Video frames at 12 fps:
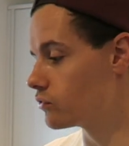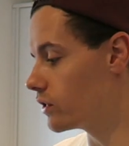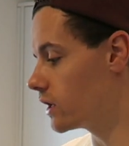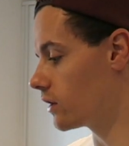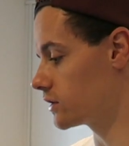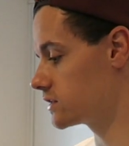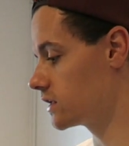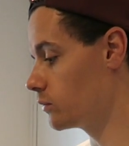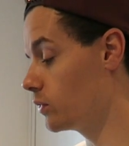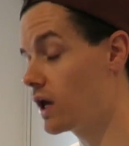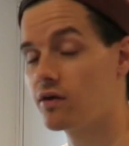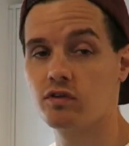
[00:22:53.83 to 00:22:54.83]
a really nice
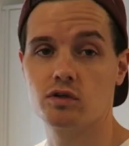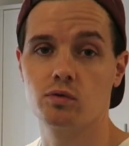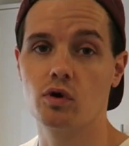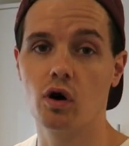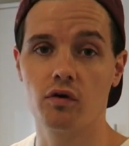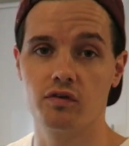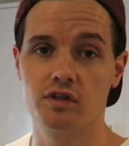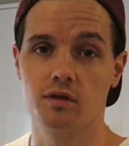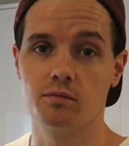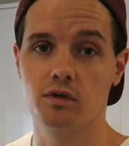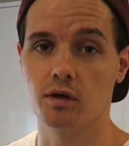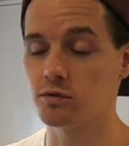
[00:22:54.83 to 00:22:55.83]
thing. We have this with coffee
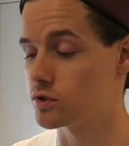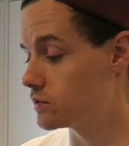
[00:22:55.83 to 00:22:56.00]
sometimes.